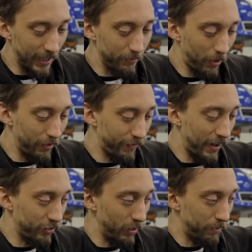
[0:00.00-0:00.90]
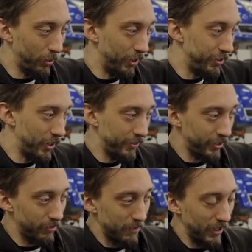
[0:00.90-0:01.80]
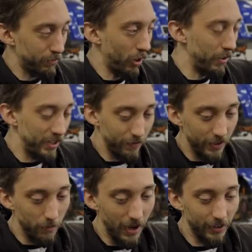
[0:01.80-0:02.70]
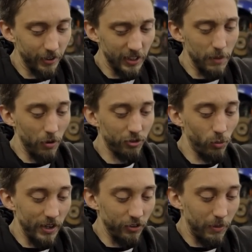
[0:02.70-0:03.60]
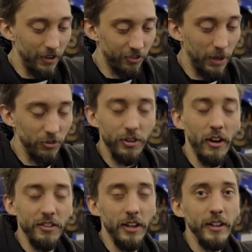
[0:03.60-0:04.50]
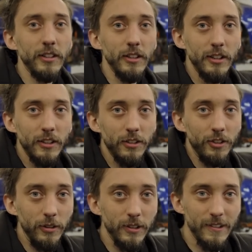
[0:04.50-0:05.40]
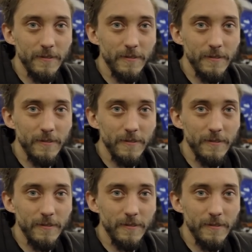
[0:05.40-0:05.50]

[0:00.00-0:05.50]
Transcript: gain by the fact that we're putting a dirty, great big prop and diff in the back and a gearbox that weighs about the same as the Titanic. So. But